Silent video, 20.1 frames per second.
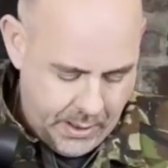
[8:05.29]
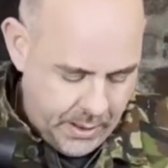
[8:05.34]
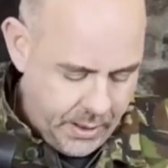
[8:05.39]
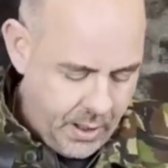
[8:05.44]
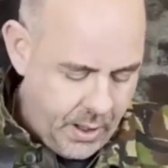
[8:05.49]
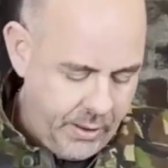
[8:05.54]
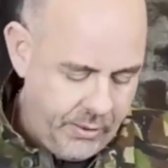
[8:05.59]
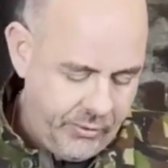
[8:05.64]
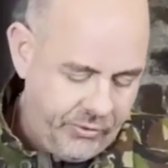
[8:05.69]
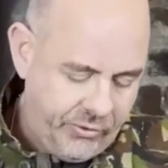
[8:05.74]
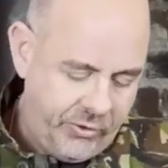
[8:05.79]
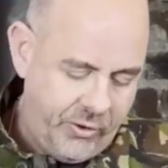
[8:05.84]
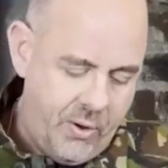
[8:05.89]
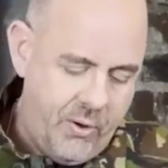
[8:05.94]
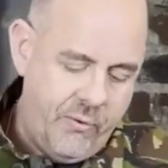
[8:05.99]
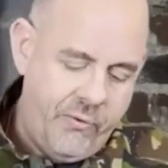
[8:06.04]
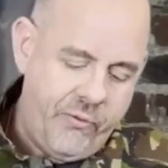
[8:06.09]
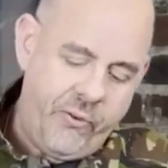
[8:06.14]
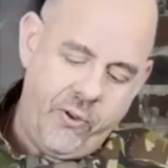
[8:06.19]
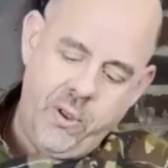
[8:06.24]
Gun
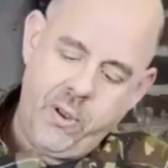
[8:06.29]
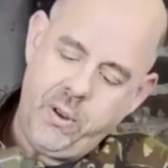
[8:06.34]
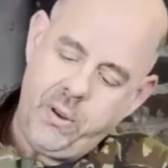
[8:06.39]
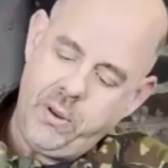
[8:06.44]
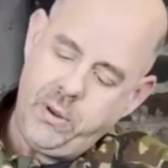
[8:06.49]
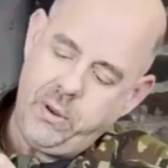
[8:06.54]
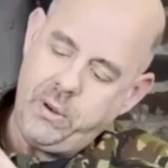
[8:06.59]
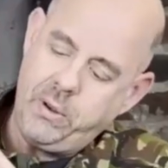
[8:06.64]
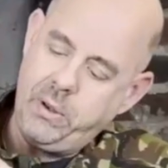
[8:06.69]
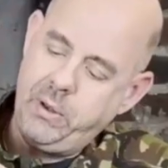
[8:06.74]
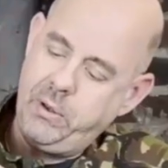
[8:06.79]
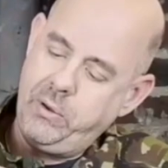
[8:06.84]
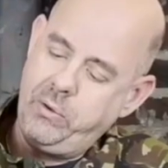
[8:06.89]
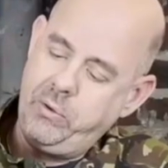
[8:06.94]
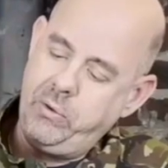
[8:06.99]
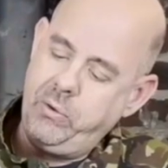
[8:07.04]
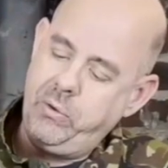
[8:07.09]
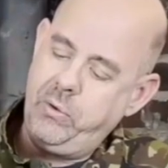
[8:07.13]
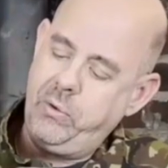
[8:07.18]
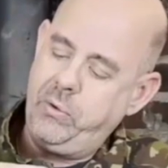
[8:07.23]
itself,
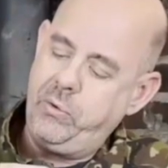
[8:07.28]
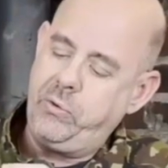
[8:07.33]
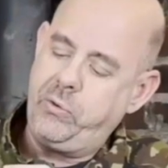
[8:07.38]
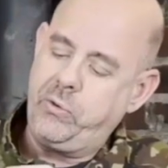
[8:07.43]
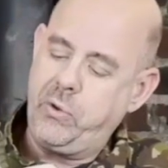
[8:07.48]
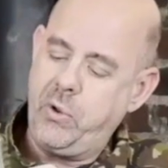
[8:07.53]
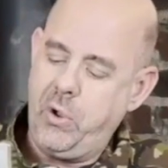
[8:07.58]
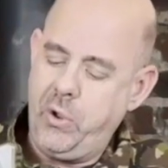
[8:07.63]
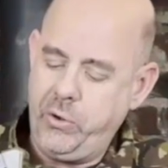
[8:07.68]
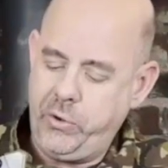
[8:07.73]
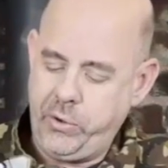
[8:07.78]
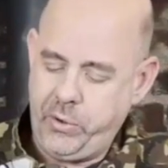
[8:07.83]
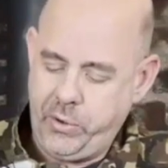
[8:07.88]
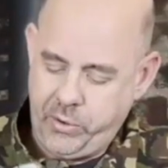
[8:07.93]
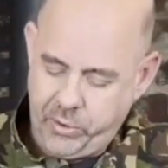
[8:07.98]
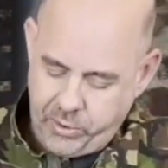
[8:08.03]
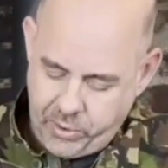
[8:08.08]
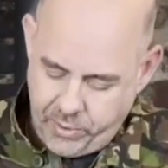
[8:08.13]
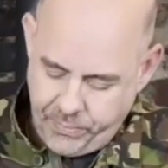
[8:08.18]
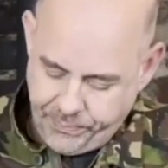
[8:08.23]
it's got
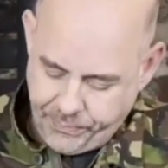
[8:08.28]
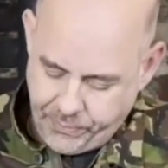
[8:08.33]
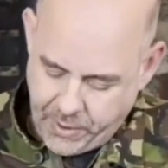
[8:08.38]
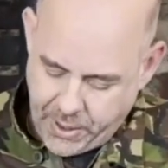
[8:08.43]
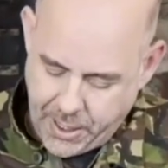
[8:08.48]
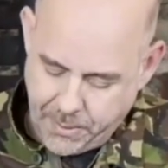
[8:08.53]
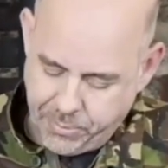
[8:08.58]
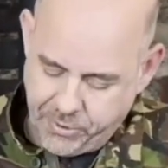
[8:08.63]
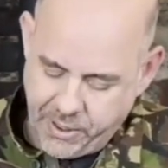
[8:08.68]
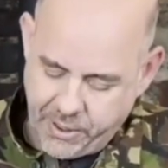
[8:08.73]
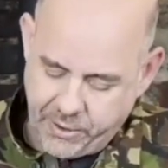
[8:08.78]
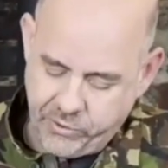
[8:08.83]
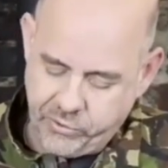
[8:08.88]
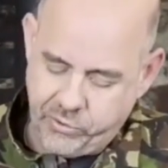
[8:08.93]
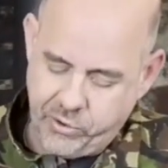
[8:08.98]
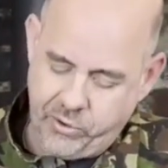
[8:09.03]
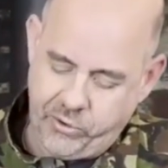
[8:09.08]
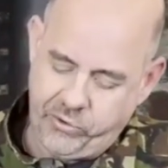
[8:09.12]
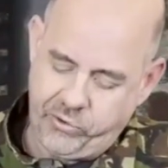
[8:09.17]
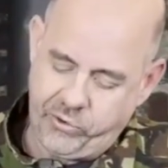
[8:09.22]

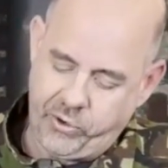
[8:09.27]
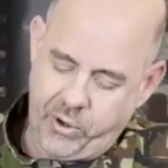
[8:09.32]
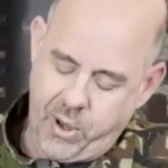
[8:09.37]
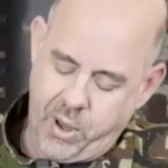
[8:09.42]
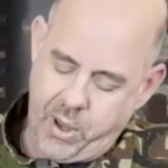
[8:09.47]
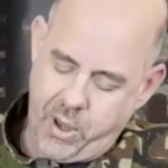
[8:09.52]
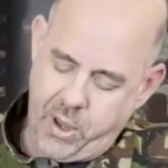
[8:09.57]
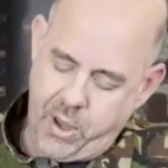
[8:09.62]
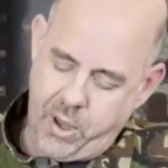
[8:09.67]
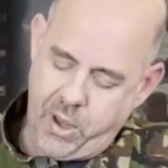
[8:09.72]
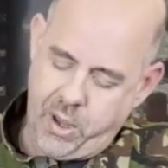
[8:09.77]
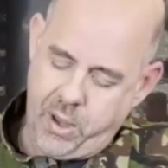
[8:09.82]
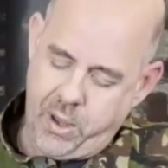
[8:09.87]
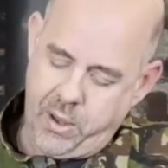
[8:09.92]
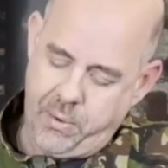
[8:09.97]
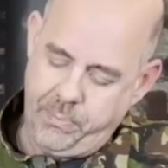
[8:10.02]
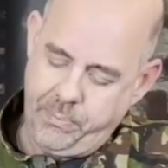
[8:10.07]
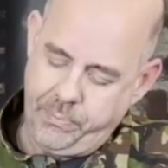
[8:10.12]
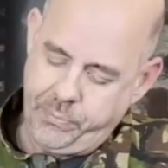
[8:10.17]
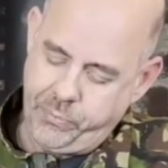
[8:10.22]
ambidextrous
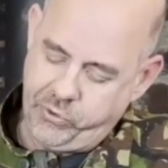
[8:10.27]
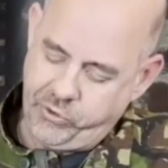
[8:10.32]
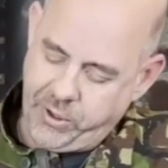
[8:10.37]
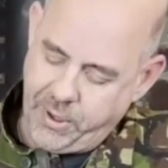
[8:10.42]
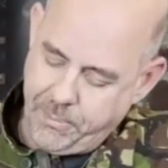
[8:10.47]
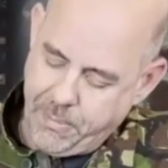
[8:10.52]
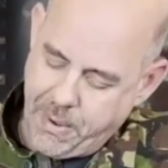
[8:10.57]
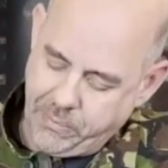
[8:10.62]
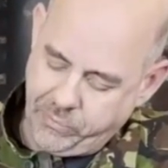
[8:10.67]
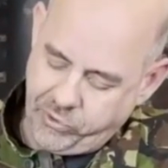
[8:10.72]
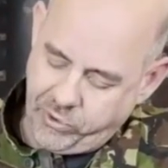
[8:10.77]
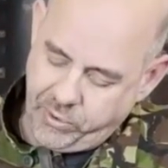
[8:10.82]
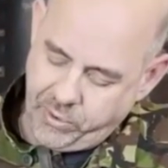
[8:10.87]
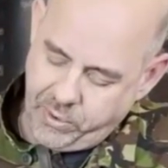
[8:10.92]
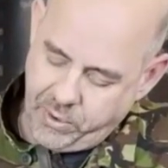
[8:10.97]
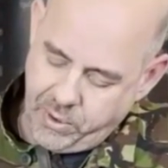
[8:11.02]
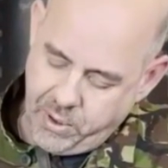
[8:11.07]
sling mounts.